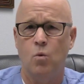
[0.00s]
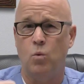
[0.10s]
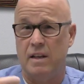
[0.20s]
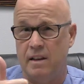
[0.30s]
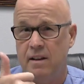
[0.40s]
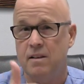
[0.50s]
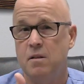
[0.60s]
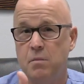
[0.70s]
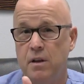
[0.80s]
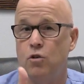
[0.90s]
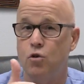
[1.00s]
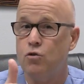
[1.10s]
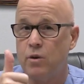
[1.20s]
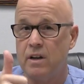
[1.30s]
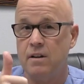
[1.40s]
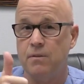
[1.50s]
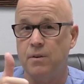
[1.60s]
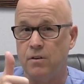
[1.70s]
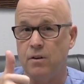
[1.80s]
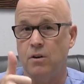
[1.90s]
we tend to be nutrient
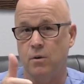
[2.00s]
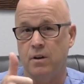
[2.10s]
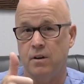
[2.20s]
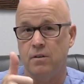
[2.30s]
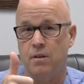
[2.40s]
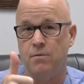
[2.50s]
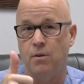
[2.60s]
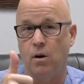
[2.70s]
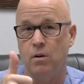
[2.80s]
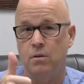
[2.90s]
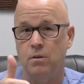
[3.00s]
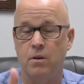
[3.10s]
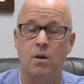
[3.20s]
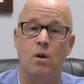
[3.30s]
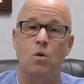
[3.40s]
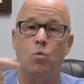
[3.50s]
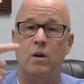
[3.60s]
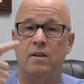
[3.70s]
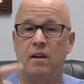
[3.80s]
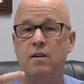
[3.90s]
deficient going into the fall.
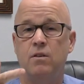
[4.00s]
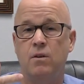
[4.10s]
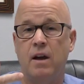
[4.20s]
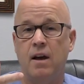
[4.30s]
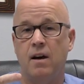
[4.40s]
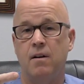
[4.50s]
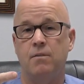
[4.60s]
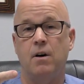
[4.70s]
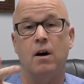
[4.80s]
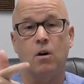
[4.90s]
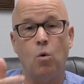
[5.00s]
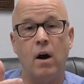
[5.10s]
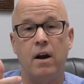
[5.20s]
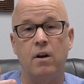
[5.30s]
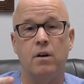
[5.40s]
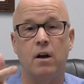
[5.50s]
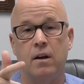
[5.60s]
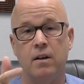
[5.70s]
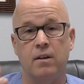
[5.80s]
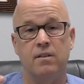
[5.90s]
We tend to have acquired
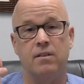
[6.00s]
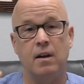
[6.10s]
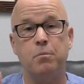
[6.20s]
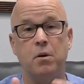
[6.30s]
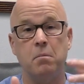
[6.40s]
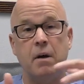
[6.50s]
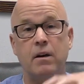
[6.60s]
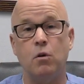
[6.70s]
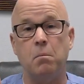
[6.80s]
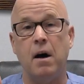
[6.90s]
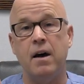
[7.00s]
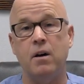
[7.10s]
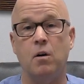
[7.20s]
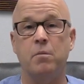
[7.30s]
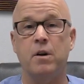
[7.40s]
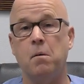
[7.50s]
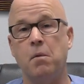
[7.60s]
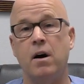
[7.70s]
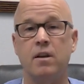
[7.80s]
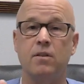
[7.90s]
a separate microbiome that our
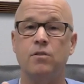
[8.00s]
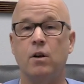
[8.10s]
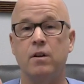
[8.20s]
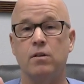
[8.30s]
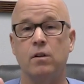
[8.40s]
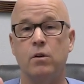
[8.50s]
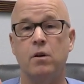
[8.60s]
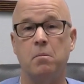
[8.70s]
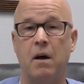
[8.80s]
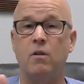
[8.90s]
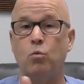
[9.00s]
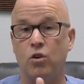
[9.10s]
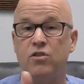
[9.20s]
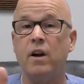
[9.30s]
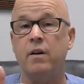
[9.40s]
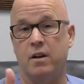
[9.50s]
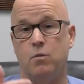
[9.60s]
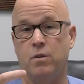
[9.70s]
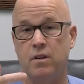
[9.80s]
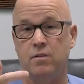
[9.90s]
body is starting to learn about and we're sharing
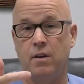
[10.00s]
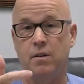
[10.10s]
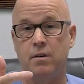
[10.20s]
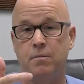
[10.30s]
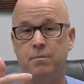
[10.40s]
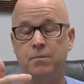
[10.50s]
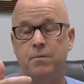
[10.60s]
it with each other.